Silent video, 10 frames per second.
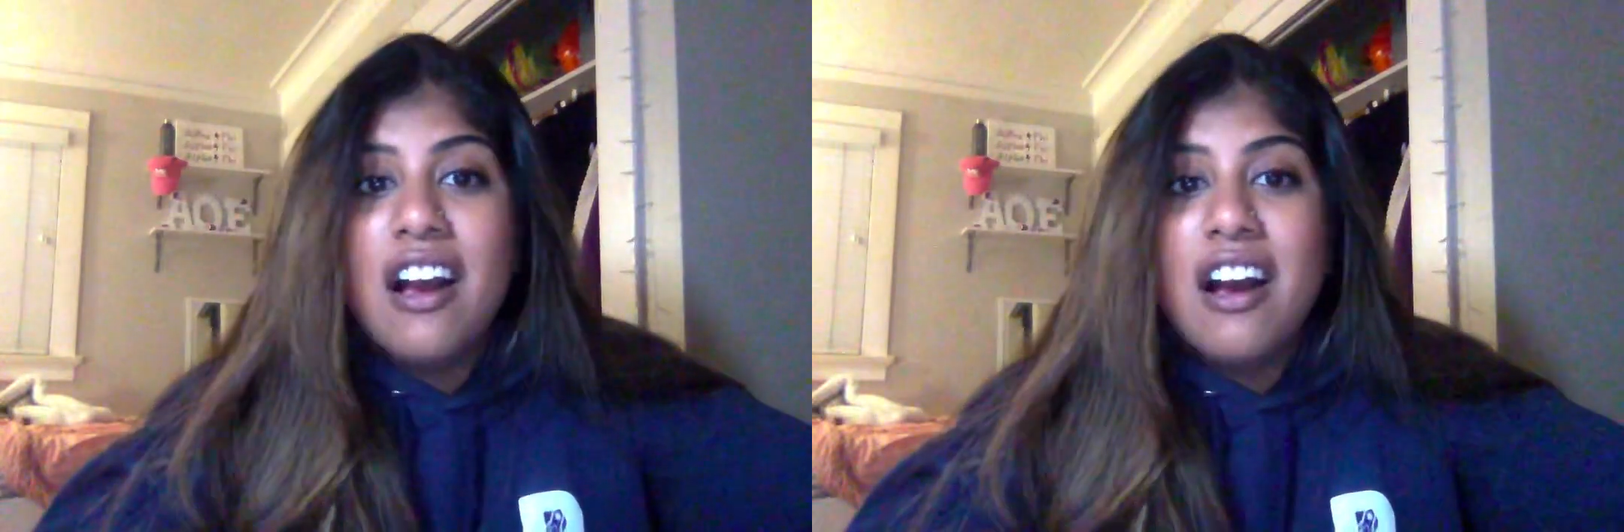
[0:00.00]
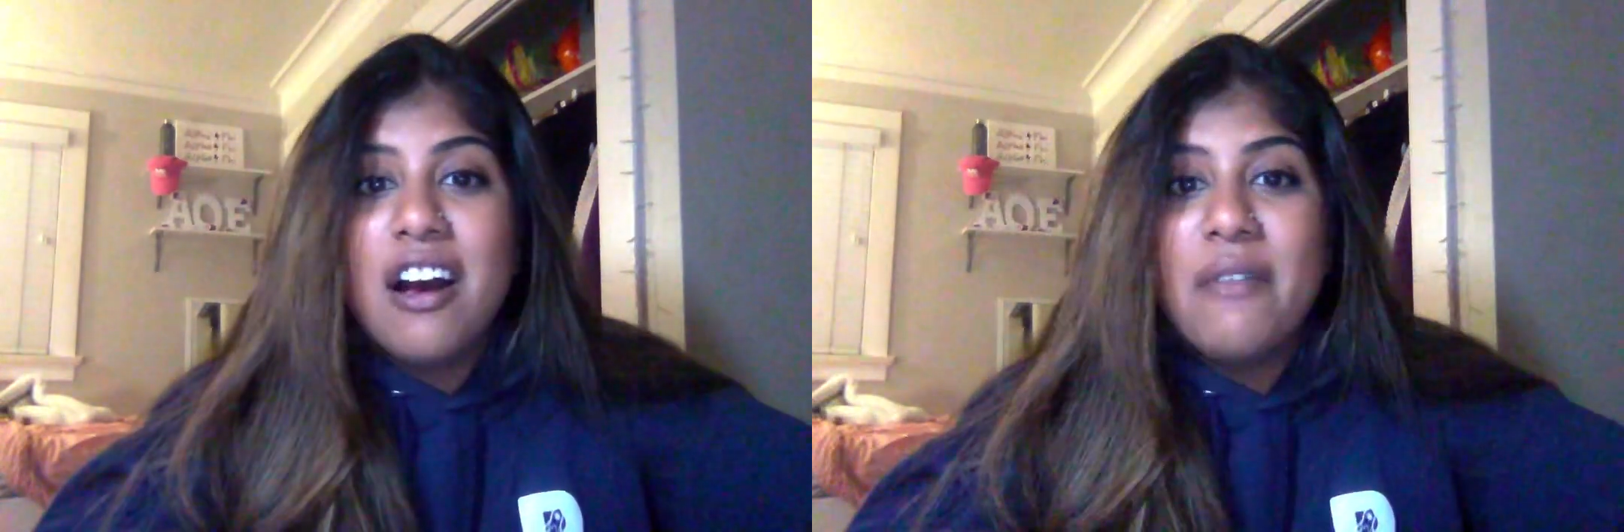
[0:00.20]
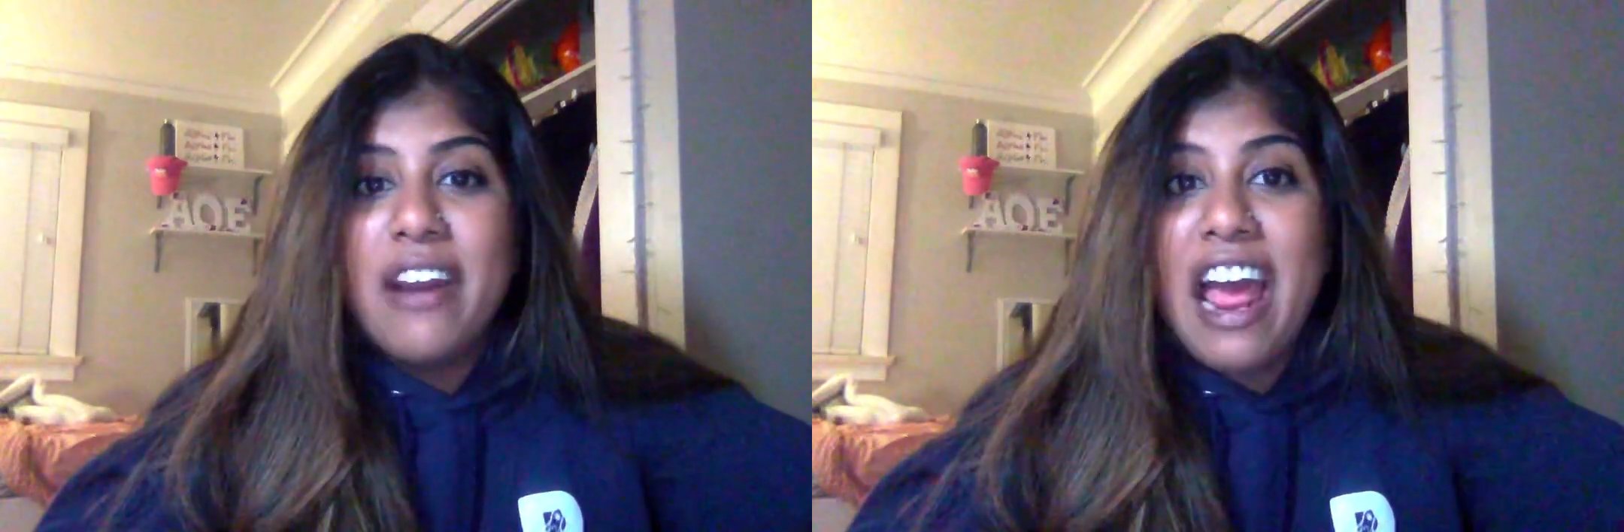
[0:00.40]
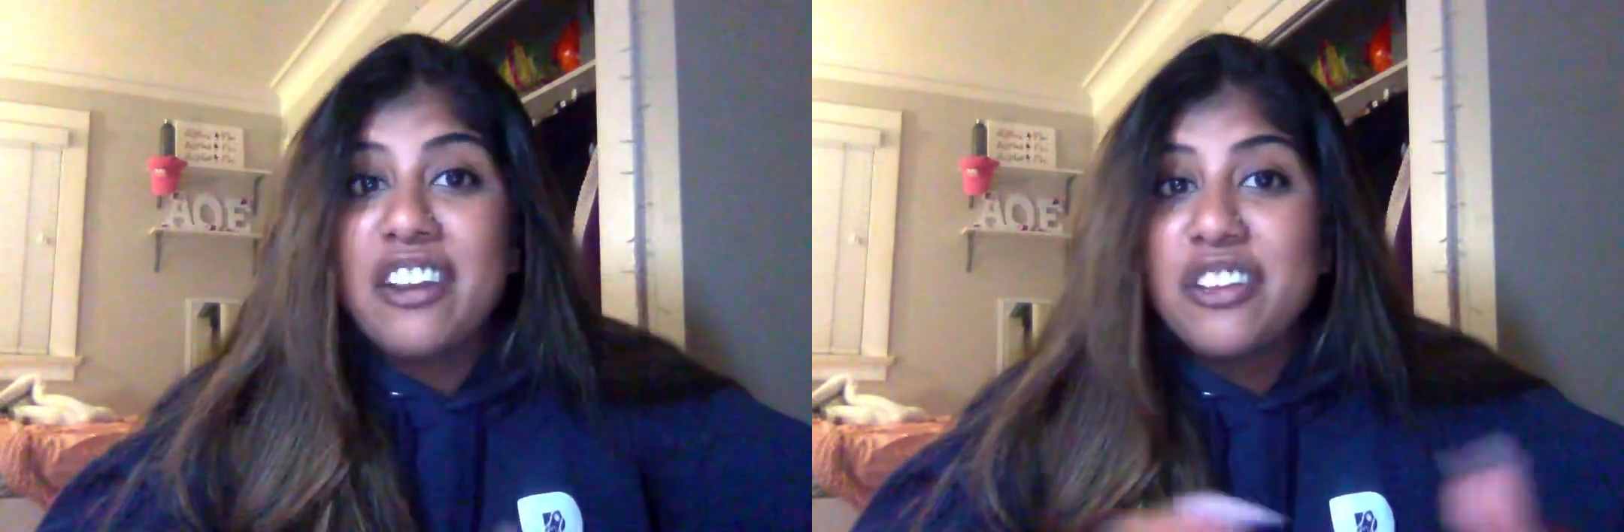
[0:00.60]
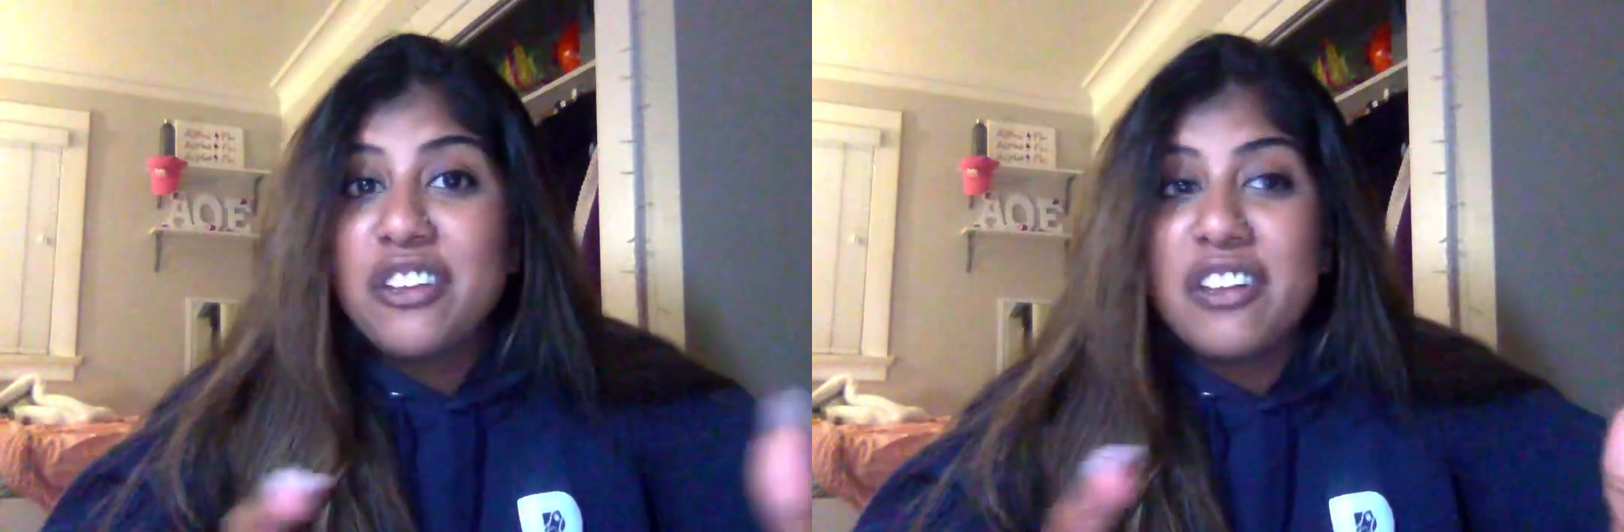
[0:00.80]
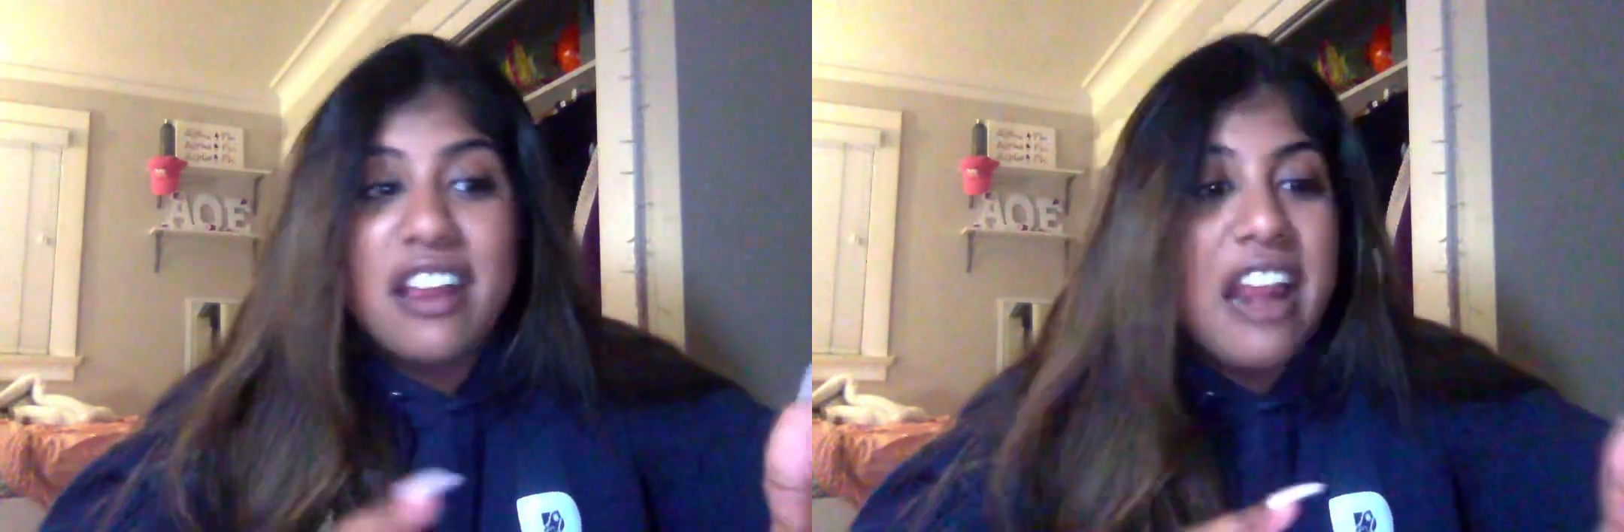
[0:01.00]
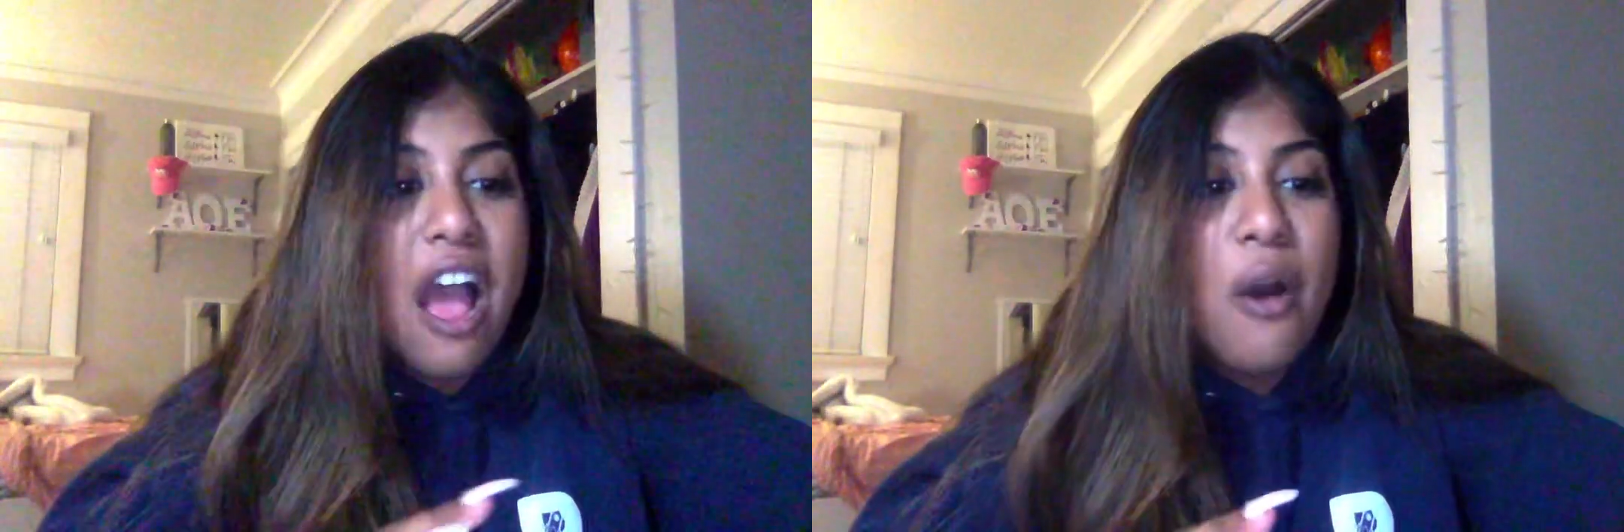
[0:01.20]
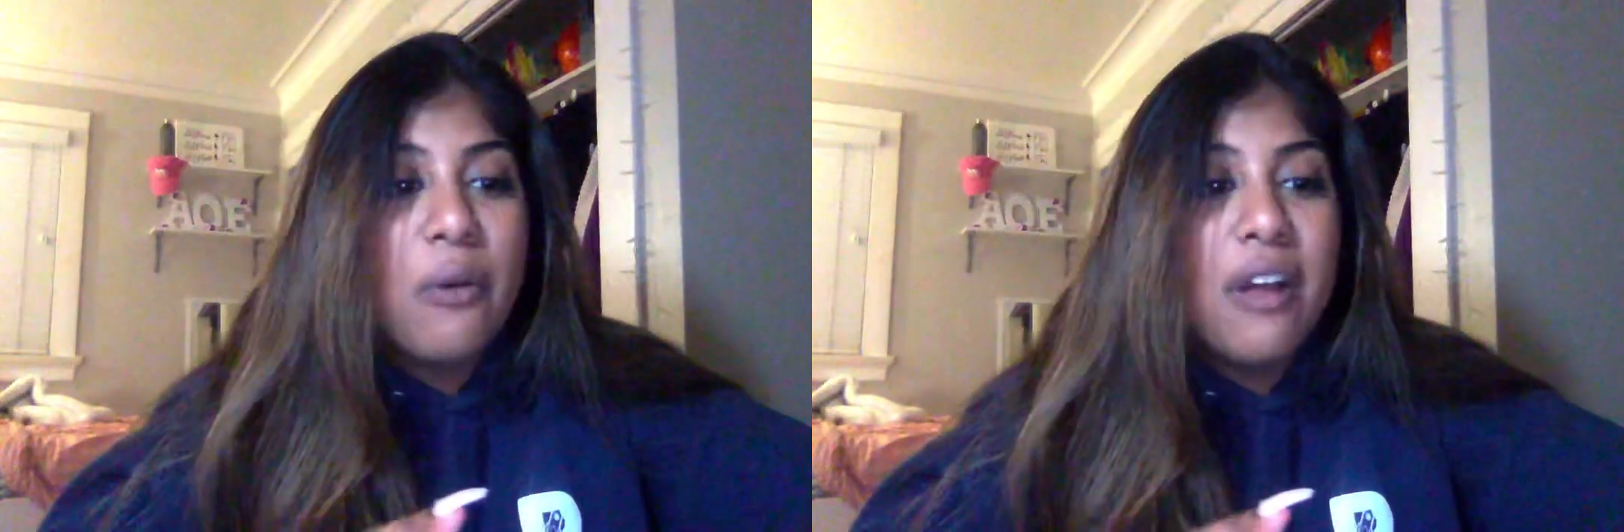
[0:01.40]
and how